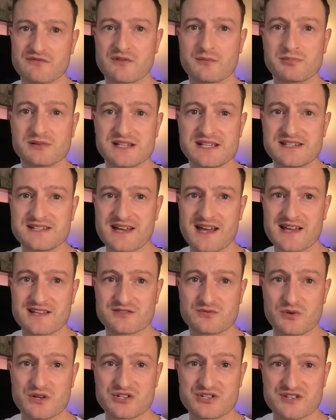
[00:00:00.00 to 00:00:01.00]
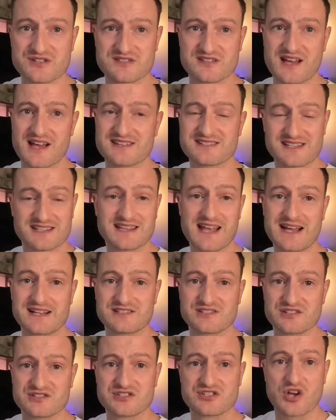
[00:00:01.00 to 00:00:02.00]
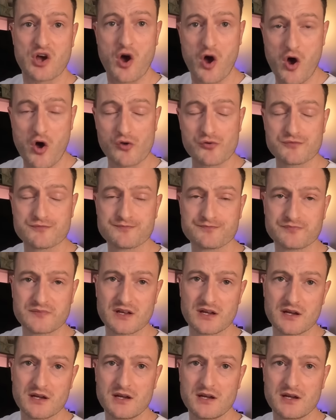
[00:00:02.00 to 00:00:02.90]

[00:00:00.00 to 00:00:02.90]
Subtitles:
that the bleed air switches are selected to on.